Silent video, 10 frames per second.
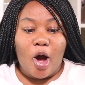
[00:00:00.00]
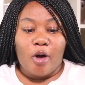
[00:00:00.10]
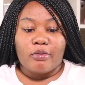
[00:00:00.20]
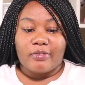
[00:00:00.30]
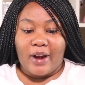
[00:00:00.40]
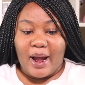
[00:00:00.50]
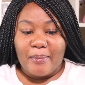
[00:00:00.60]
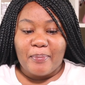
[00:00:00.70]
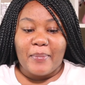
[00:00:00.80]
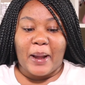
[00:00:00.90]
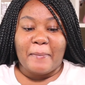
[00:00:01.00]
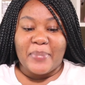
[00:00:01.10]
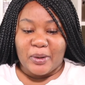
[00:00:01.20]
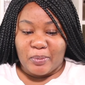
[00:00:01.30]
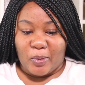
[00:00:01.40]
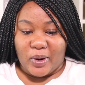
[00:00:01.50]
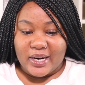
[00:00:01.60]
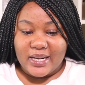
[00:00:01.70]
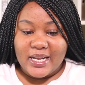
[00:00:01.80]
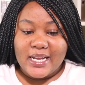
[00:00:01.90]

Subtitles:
of Rap by Billboard,